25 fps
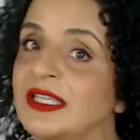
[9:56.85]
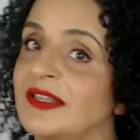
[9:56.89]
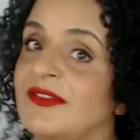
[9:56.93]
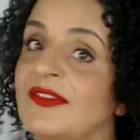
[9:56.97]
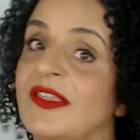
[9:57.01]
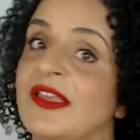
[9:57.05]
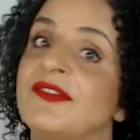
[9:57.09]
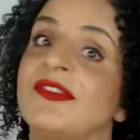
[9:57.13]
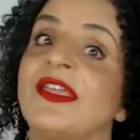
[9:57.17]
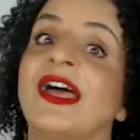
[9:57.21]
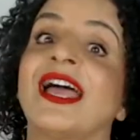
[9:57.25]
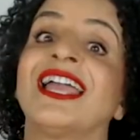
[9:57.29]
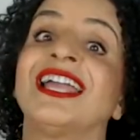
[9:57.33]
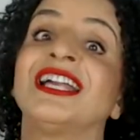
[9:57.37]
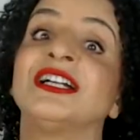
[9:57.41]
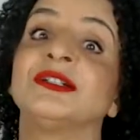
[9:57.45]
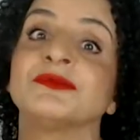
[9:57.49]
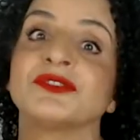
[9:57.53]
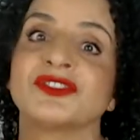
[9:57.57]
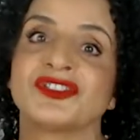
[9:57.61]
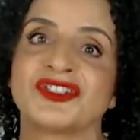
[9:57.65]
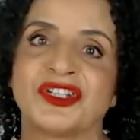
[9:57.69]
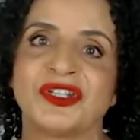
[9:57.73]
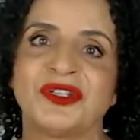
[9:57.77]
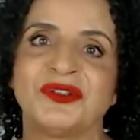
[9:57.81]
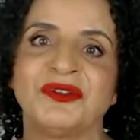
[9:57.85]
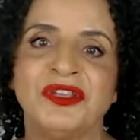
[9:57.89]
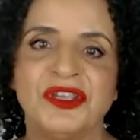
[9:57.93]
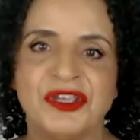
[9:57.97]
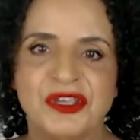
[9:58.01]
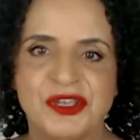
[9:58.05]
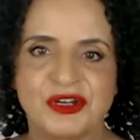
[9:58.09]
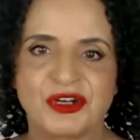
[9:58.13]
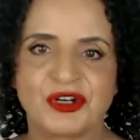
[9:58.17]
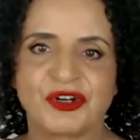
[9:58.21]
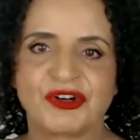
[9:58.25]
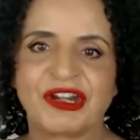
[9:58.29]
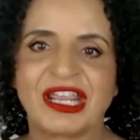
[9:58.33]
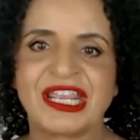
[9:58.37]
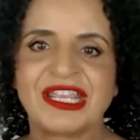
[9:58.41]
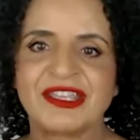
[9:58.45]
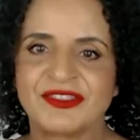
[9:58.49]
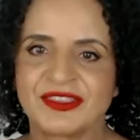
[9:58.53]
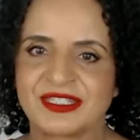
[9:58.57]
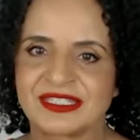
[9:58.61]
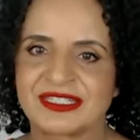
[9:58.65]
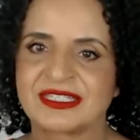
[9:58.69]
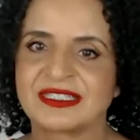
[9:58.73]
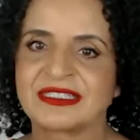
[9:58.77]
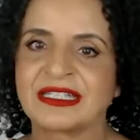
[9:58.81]
And then that helps you create
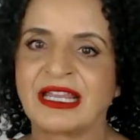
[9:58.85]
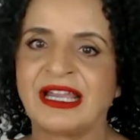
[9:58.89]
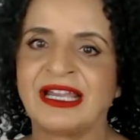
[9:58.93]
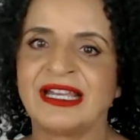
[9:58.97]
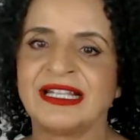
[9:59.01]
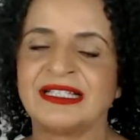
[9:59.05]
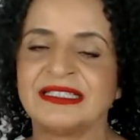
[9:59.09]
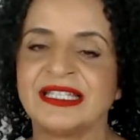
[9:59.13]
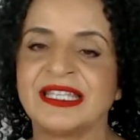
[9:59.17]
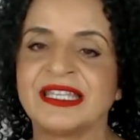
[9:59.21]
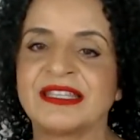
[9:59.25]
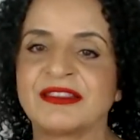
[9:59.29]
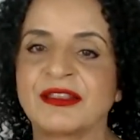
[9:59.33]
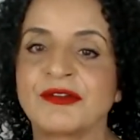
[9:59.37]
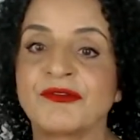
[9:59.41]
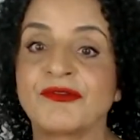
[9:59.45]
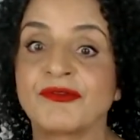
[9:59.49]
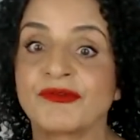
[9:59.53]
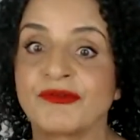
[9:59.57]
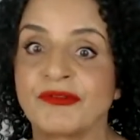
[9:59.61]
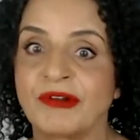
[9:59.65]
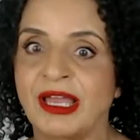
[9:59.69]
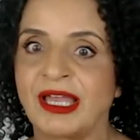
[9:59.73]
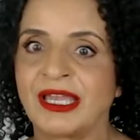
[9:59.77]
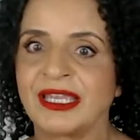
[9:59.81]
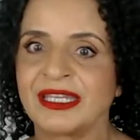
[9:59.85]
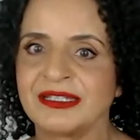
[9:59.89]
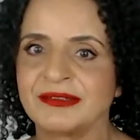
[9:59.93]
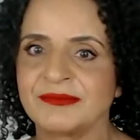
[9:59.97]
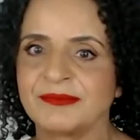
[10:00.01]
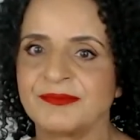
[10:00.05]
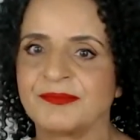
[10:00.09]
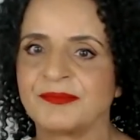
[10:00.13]
the style in the right